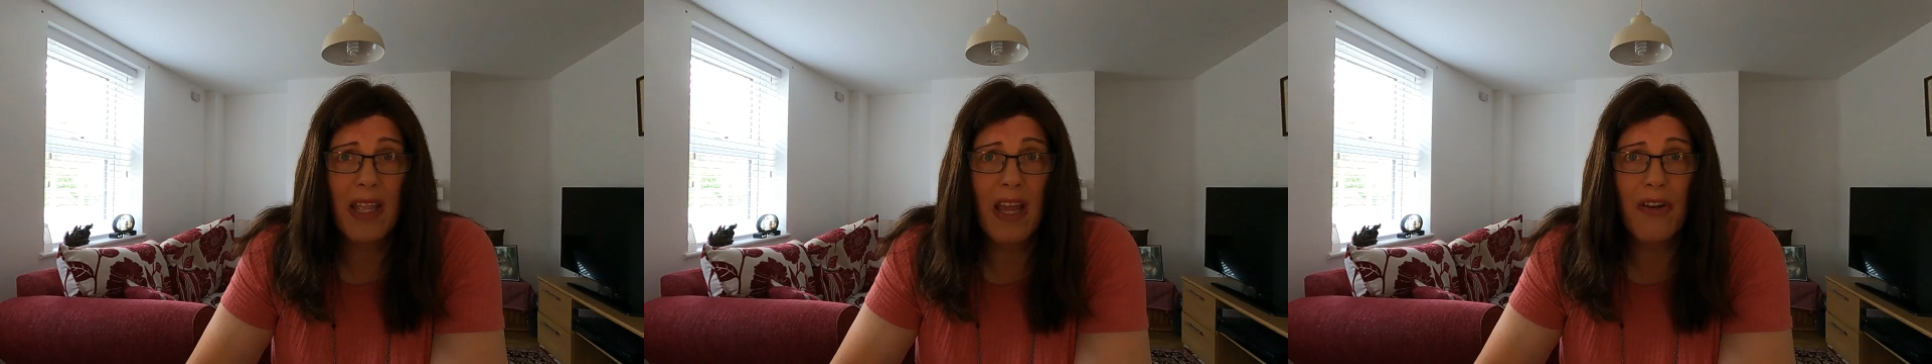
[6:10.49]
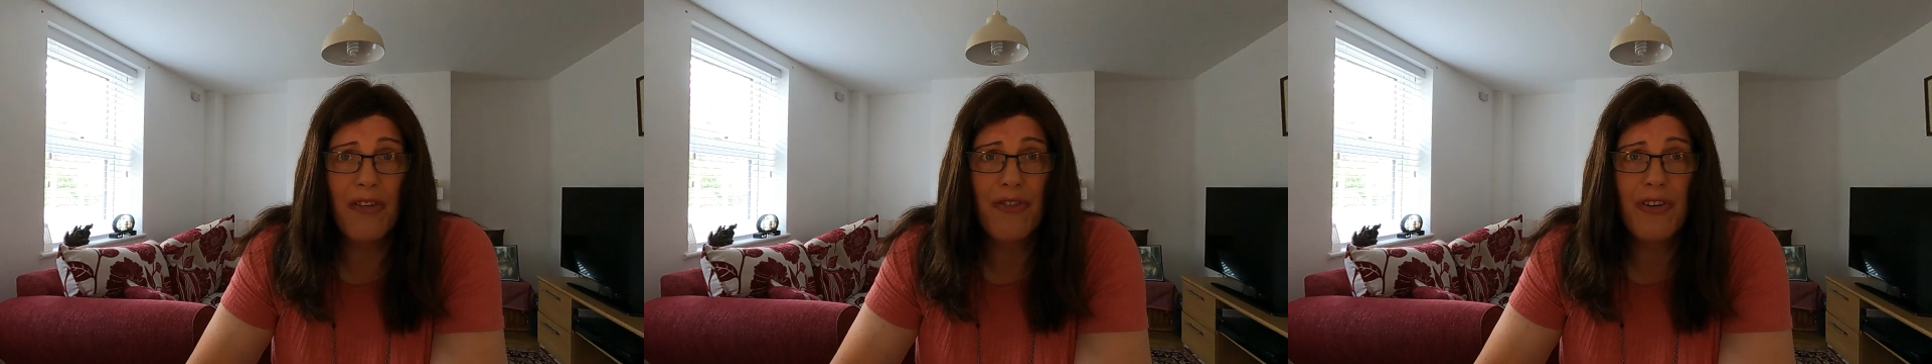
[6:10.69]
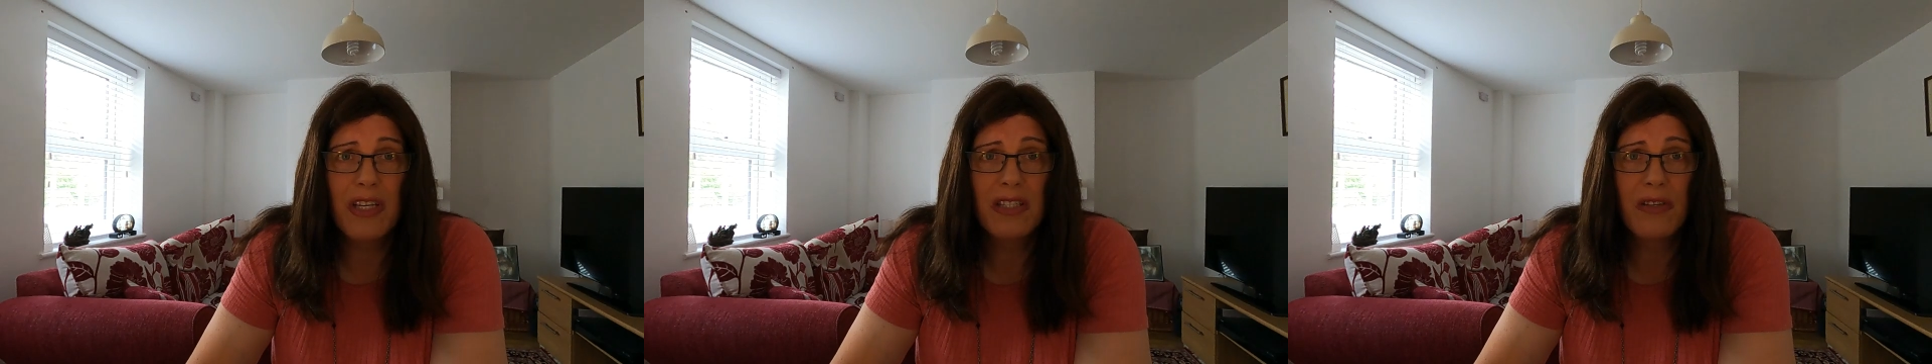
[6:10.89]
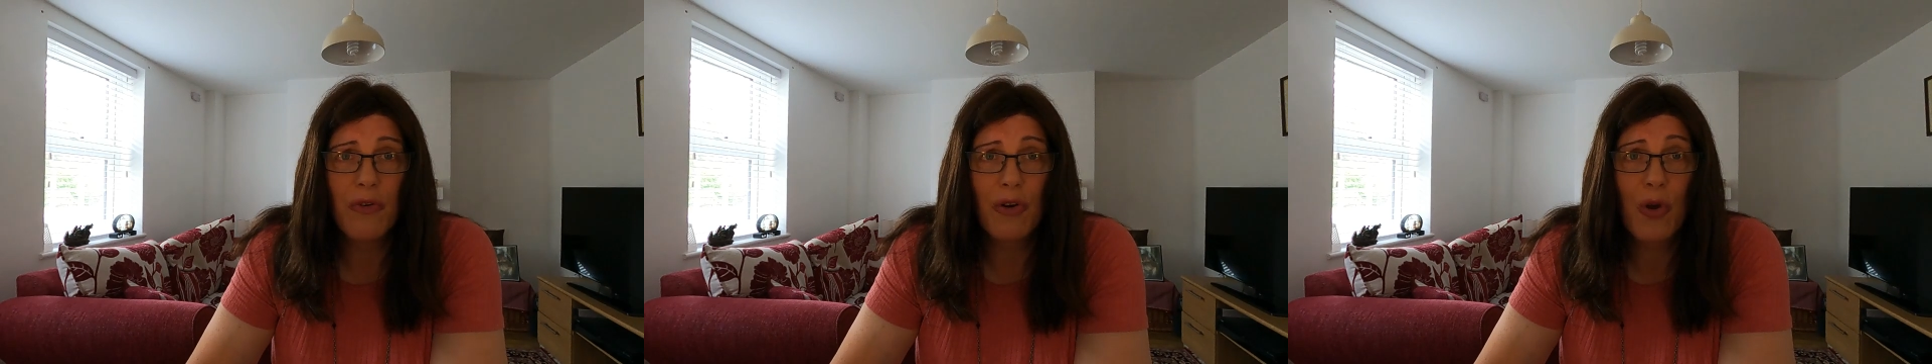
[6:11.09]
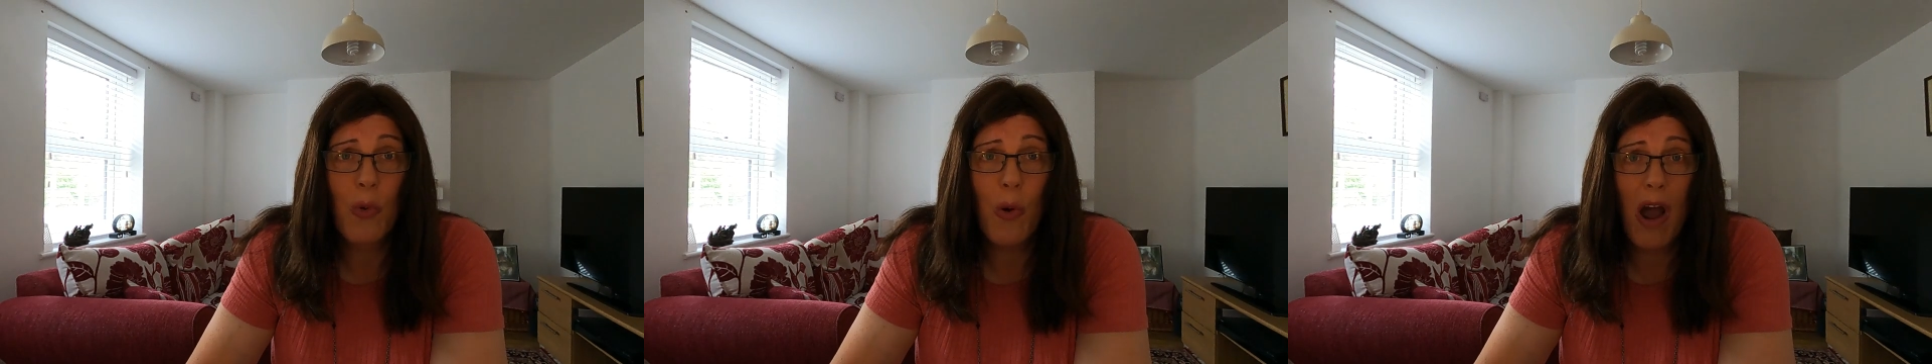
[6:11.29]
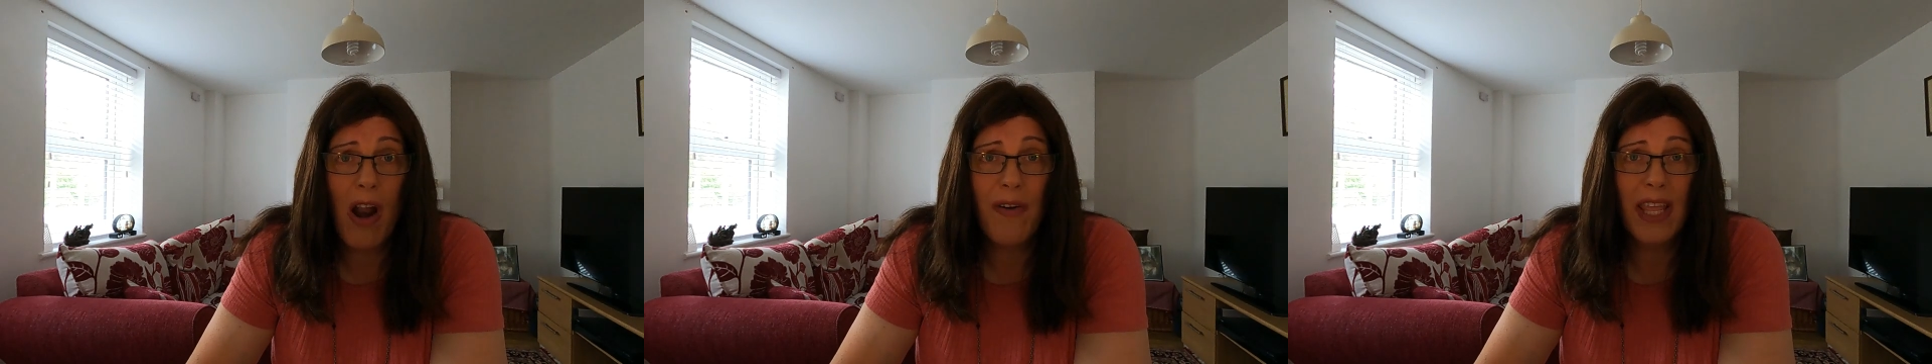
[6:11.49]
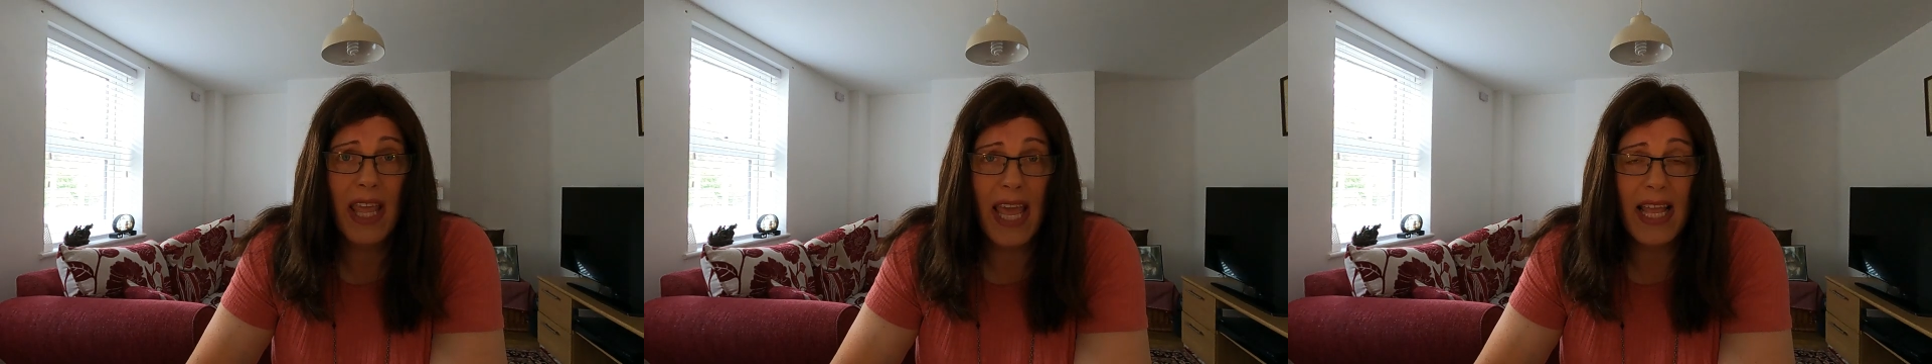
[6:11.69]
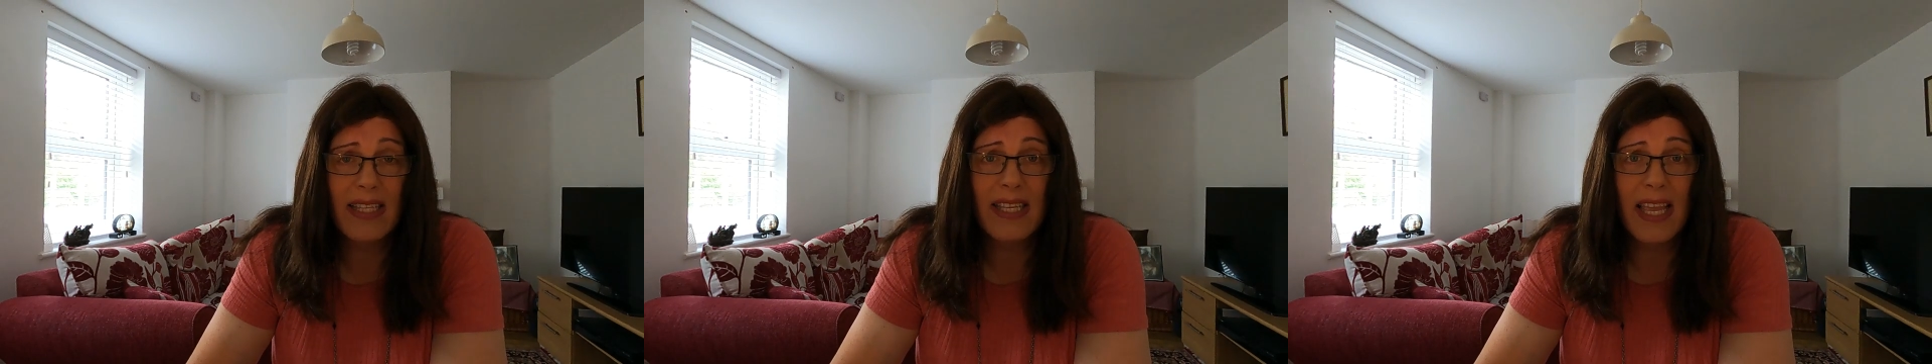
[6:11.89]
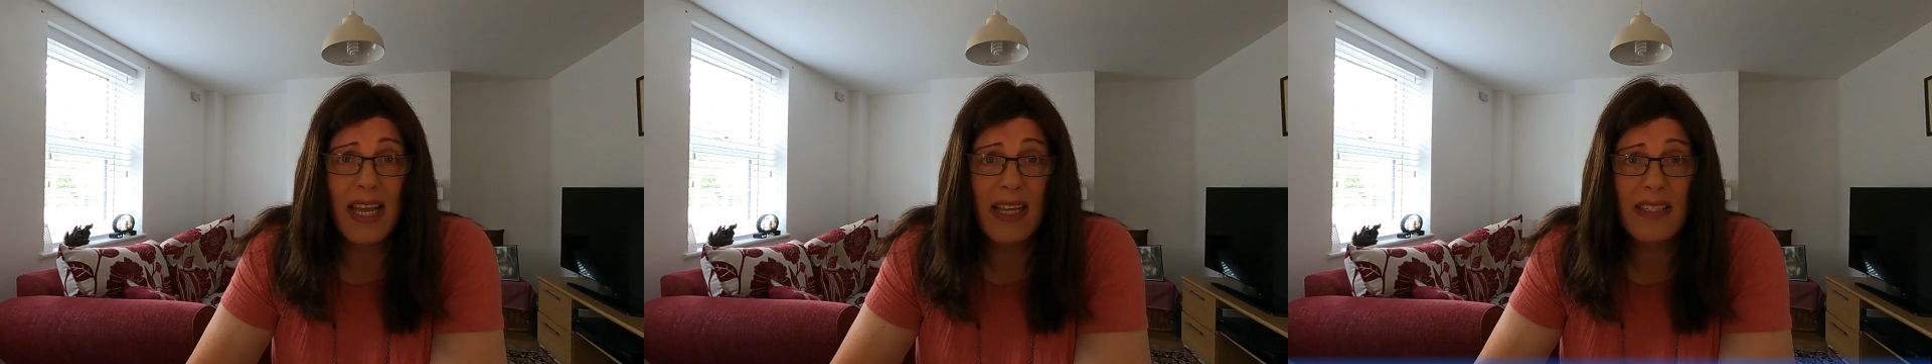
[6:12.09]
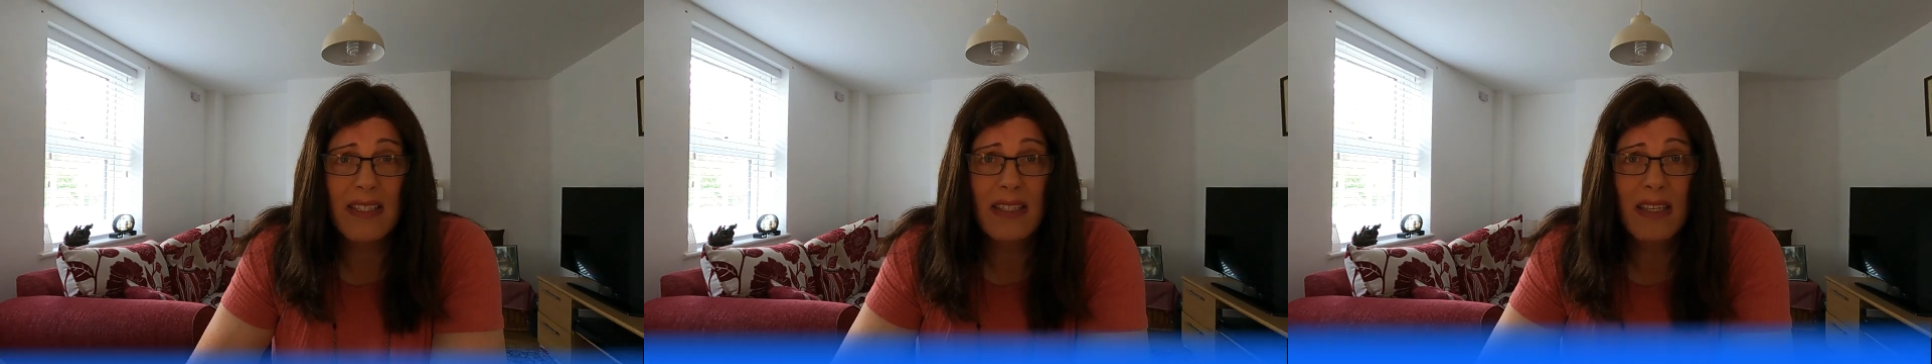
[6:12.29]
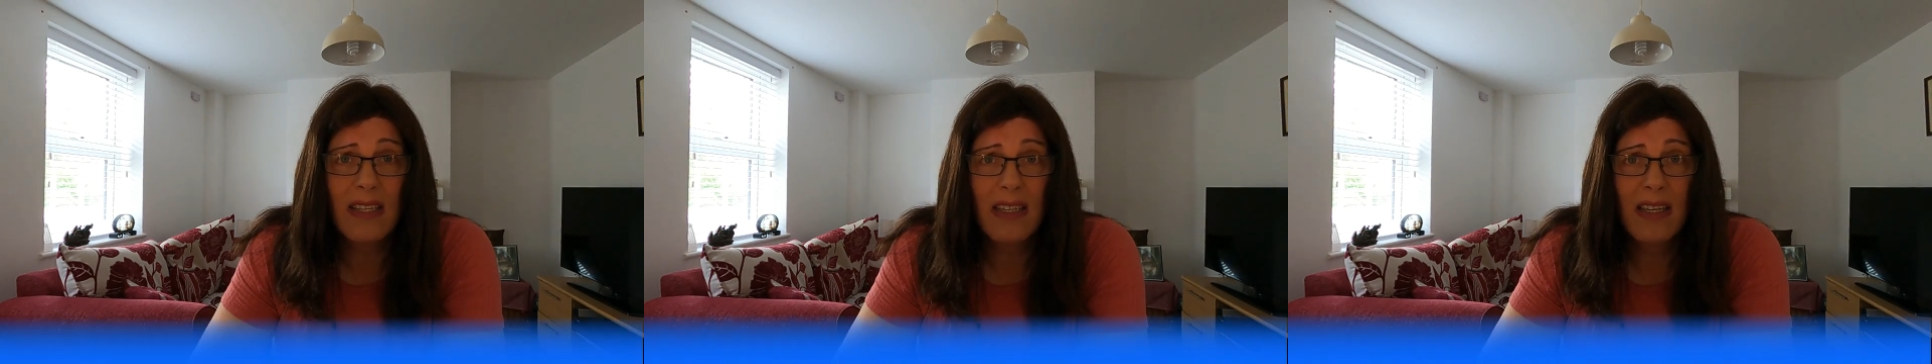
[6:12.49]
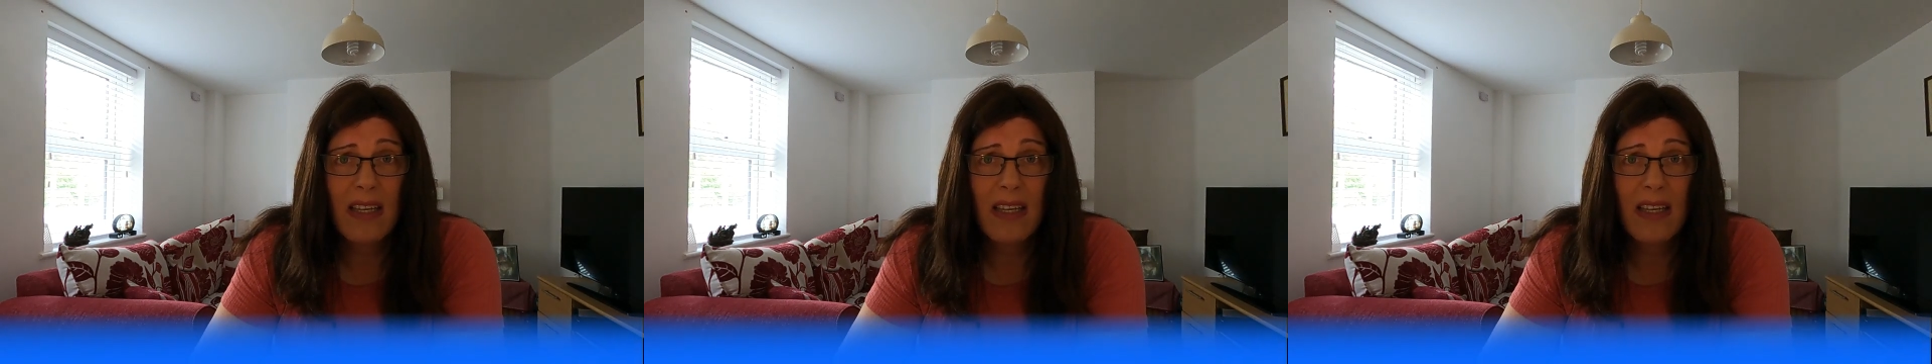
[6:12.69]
countries requiring ETIAS,